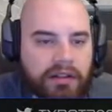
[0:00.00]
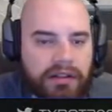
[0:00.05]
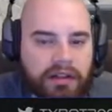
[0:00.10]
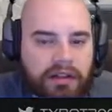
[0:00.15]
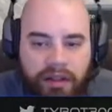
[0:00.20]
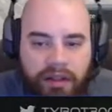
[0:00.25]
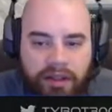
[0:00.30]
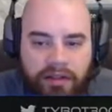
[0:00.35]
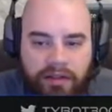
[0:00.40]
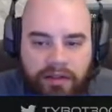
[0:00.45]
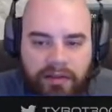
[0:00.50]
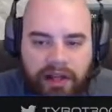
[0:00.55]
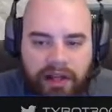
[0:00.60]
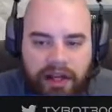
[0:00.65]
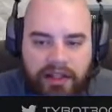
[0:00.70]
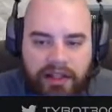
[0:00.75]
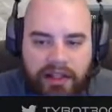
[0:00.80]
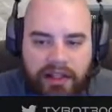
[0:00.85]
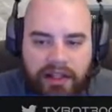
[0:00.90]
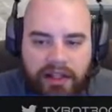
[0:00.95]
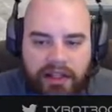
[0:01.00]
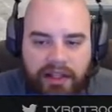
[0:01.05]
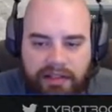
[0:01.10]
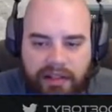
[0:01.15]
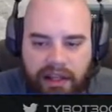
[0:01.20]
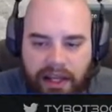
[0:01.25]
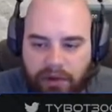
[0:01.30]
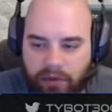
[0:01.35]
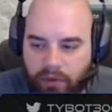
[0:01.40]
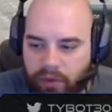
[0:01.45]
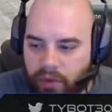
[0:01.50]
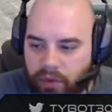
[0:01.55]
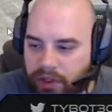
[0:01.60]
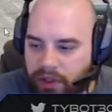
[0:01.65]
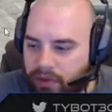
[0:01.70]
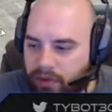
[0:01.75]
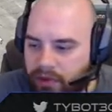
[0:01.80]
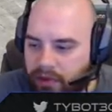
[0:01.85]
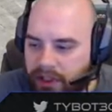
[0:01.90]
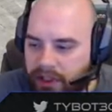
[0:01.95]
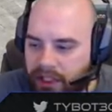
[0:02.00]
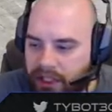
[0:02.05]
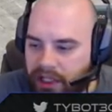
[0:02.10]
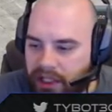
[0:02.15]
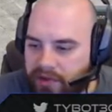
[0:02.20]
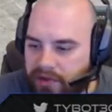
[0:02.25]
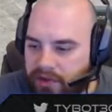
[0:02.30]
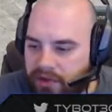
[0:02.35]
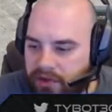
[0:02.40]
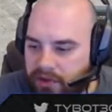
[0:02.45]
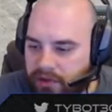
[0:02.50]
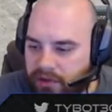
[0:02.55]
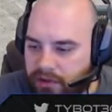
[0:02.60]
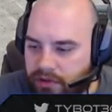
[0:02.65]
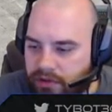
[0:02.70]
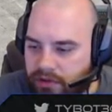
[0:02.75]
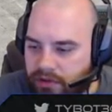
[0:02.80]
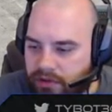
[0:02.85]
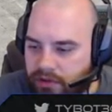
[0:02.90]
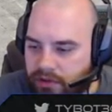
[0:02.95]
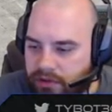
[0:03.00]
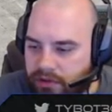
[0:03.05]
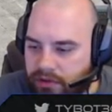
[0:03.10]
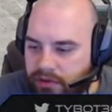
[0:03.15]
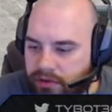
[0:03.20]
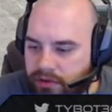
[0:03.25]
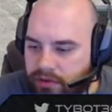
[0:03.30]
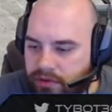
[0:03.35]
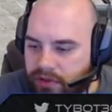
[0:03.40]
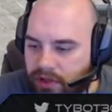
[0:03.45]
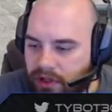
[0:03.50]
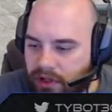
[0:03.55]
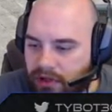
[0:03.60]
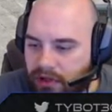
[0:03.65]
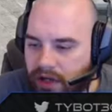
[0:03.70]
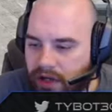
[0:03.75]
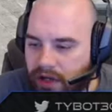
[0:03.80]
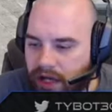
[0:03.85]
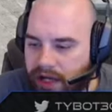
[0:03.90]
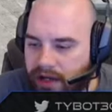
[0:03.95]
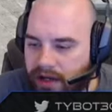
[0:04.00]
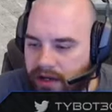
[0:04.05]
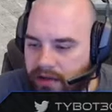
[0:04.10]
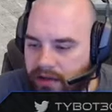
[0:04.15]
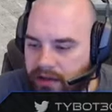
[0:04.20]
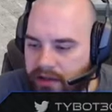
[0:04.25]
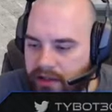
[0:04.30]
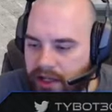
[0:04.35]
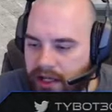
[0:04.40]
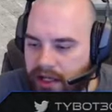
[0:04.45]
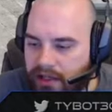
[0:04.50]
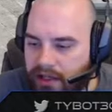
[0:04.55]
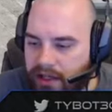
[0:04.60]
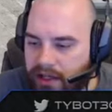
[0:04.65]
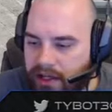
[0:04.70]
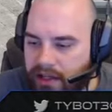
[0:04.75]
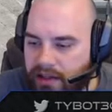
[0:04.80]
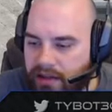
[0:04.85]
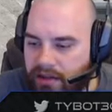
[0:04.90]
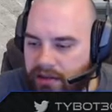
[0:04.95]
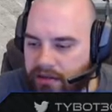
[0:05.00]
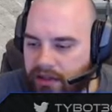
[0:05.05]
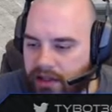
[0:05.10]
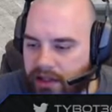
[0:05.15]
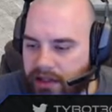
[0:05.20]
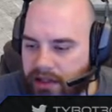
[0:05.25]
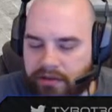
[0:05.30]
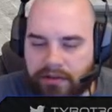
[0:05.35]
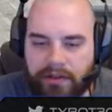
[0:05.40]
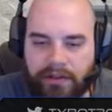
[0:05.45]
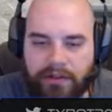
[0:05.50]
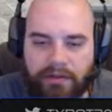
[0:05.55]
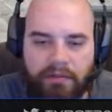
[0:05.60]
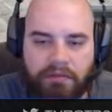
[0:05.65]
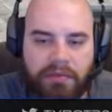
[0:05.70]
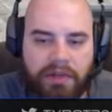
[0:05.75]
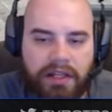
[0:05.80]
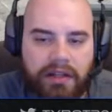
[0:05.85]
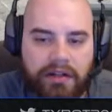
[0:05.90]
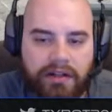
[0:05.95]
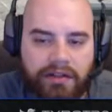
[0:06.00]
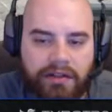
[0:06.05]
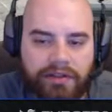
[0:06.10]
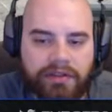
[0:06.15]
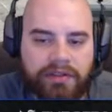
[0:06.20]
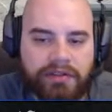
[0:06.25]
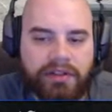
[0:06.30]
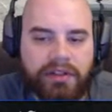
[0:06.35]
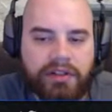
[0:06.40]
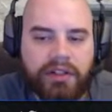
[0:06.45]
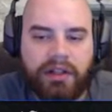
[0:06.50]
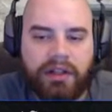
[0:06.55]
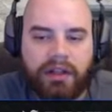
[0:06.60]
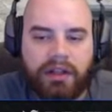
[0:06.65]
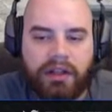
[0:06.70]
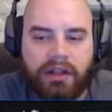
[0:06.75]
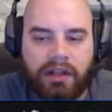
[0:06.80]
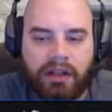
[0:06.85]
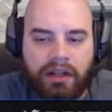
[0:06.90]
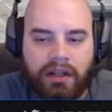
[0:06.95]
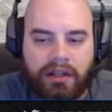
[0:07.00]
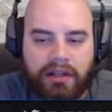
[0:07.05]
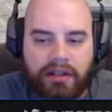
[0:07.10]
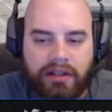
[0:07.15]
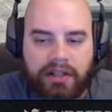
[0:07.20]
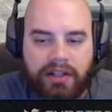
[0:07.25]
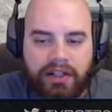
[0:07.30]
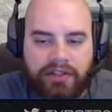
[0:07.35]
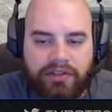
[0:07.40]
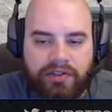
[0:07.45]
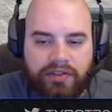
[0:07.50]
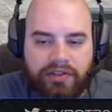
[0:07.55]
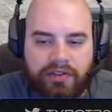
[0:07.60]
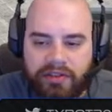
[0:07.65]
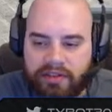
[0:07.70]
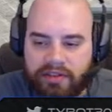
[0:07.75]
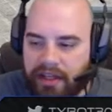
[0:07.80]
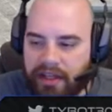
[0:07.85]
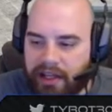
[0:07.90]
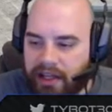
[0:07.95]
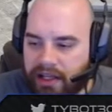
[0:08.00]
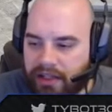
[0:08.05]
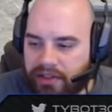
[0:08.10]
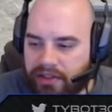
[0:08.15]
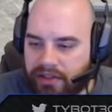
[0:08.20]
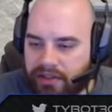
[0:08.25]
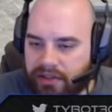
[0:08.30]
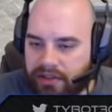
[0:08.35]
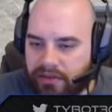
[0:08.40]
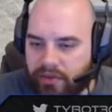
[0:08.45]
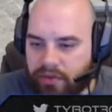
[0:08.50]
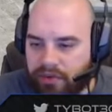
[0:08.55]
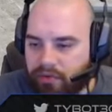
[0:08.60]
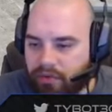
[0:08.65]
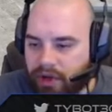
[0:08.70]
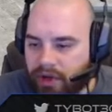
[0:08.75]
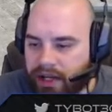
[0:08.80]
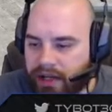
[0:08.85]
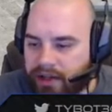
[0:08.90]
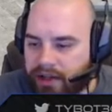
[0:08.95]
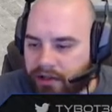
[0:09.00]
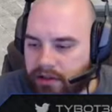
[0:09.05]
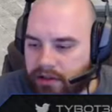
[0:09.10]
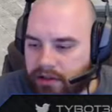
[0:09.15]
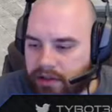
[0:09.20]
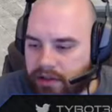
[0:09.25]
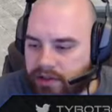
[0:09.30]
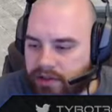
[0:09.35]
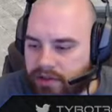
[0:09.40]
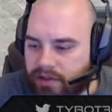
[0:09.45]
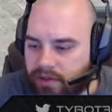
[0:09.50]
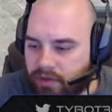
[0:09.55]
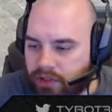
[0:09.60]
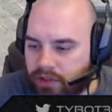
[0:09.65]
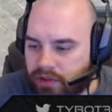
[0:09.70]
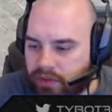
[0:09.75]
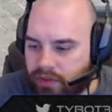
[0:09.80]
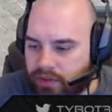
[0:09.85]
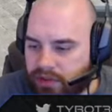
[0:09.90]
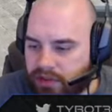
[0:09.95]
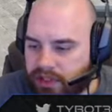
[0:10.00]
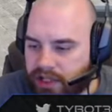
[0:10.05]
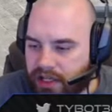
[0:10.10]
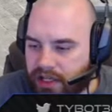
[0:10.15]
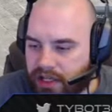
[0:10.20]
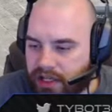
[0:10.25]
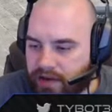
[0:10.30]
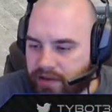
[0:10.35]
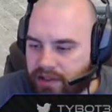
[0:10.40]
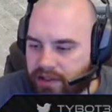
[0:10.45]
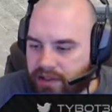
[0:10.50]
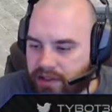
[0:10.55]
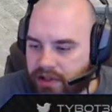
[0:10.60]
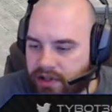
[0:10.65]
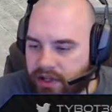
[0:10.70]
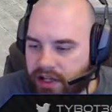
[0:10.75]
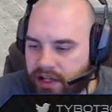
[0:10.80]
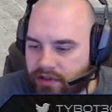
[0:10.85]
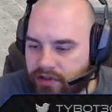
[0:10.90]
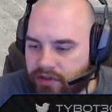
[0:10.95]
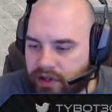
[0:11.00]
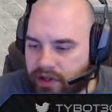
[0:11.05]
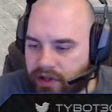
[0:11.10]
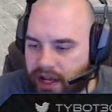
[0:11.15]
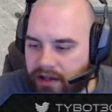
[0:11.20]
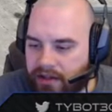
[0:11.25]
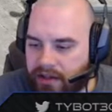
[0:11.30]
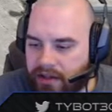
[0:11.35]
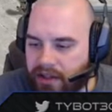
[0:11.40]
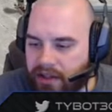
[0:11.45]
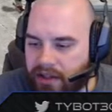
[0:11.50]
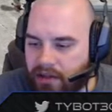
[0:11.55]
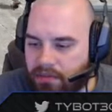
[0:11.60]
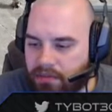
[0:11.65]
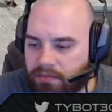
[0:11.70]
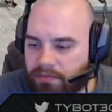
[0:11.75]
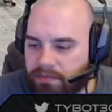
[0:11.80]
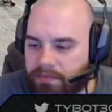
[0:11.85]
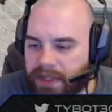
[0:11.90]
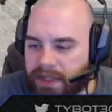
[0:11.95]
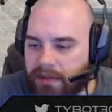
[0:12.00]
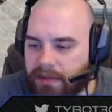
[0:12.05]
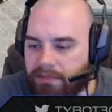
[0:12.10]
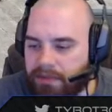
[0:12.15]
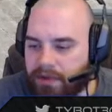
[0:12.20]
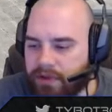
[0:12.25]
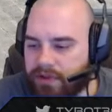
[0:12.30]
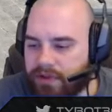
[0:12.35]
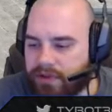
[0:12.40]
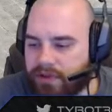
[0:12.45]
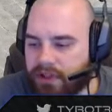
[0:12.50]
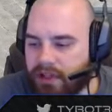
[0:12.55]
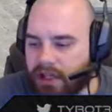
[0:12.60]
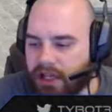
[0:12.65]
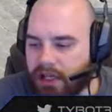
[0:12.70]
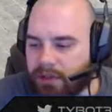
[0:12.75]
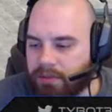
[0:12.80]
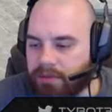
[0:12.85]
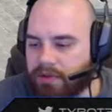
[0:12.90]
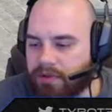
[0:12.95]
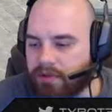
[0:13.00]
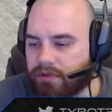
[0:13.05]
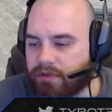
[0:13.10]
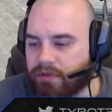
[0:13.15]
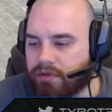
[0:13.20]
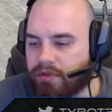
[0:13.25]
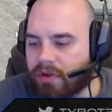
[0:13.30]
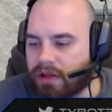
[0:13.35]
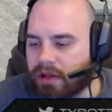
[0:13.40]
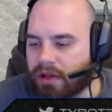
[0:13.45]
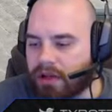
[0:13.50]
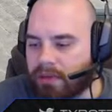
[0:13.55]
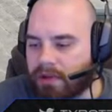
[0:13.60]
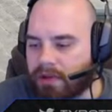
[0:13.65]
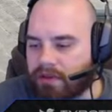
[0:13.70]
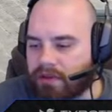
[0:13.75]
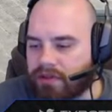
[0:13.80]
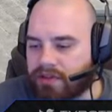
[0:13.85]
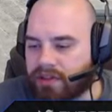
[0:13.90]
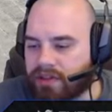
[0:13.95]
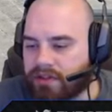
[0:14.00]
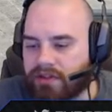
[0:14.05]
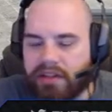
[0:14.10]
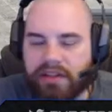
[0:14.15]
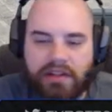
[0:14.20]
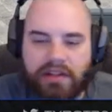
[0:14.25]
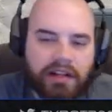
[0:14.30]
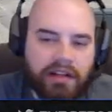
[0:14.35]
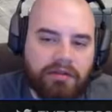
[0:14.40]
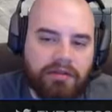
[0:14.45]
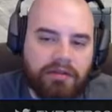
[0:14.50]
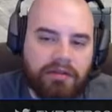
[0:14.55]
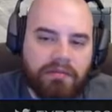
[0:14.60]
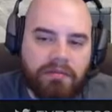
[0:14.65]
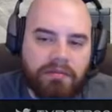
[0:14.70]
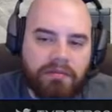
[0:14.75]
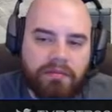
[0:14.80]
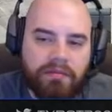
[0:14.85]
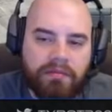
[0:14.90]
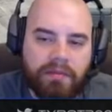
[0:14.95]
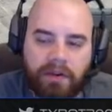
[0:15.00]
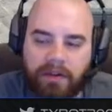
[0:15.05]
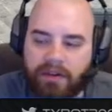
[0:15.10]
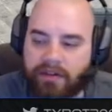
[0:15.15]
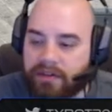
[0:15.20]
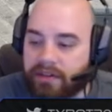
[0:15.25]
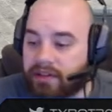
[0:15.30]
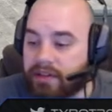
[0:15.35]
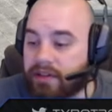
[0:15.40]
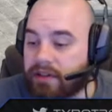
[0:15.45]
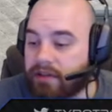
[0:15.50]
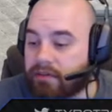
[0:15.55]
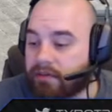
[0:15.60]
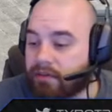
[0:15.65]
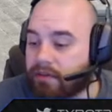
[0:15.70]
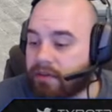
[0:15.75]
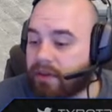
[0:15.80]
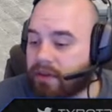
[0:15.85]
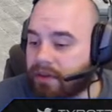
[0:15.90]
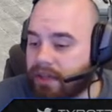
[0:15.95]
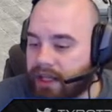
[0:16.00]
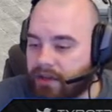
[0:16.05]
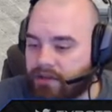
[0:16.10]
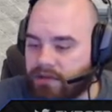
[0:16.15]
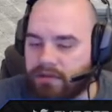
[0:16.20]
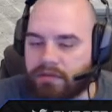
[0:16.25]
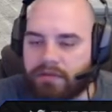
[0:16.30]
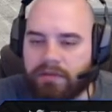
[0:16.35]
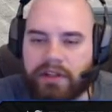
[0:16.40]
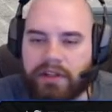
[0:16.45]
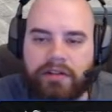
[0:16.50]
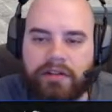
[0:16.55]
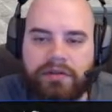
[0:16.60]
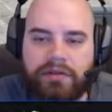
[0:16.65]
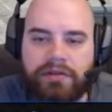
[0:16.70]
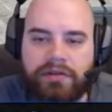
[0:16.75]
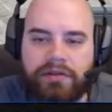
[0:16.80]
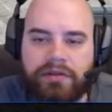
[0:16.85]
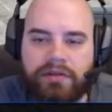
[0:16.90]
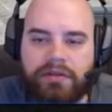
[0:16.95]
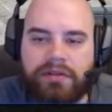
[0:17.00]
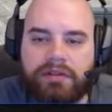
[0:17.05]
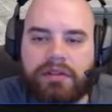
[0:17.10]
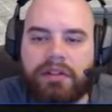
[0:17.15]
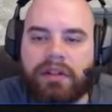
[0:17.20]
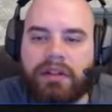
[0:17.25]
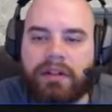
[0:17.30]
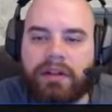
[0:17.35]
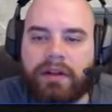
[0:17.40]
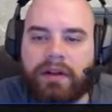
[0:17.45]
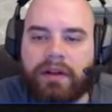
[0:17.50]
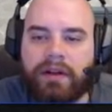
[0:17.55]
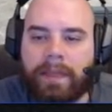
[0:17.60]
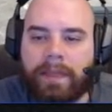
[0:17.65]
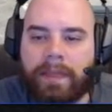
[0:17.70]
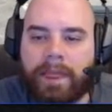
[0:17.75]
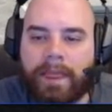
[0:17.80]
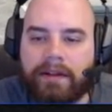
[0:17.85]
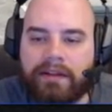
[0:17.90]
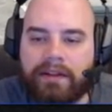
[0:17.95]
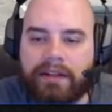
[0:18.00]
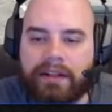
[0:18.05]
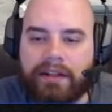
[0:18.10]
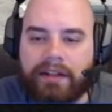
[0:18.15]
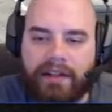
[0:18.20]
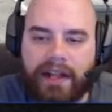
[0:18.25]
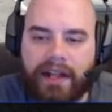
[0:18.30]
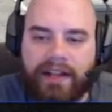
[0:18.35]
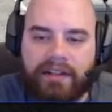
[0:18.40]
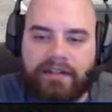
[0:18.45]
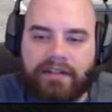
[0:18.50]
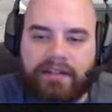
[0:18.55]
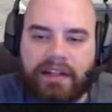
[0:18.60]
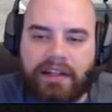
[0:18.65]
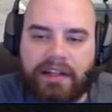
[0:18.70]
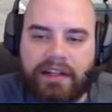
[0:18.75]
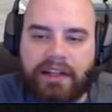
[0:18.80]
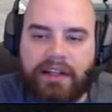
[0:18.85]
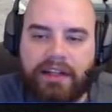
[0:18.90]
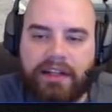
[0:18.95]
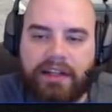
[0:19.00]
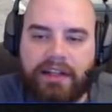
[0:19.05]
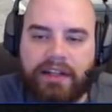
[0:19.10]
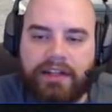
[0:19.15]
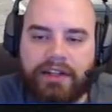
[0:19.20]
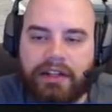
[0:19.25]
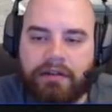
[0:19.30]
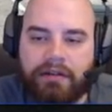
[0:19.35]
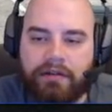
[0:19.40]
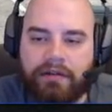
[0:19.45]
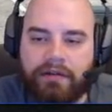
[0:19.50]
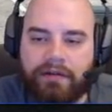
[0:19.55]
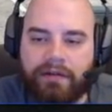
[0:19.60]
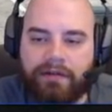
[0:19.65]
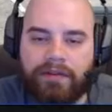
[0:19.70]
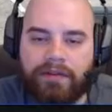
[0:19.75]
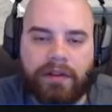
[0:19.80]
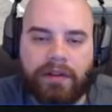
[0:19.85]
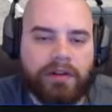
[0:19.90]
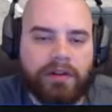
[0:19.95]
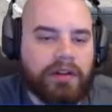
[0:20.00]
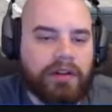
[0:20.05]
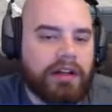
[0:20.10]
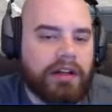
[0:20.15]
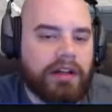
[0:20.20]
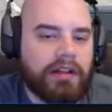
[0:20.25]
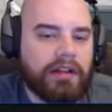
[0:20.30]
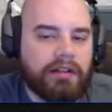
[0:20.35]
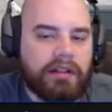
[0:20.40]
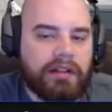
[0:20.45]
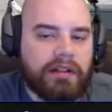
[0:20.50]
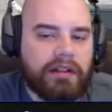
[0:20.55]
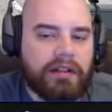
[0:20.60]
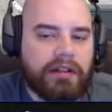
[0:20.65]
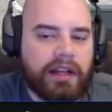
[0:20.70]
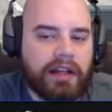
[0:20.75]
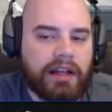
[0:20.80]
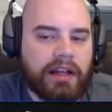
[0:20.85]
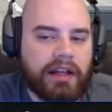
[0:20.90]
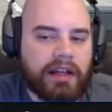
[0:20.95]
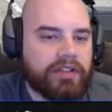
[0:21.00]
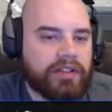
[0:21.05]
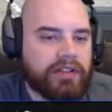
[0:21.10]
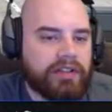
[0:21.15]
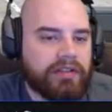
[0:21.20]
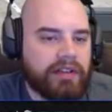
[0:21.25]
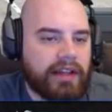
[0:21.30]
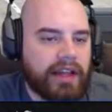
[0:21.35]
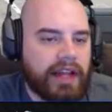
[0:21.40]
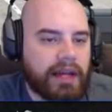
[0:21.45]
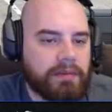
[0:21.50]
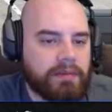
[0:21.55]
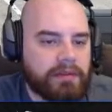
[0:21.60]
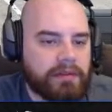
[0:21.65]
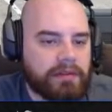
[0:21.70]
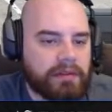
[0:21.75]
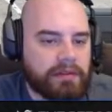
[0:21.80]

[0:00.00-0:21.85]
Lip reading: So the idea is that we will get up to no higher than 8,800 meters, ditch this stage with the radials, which will take care of this contract, and then keep boosting up to about 16,000 meters. Ditch the last stage, and then float on down with just the capsule.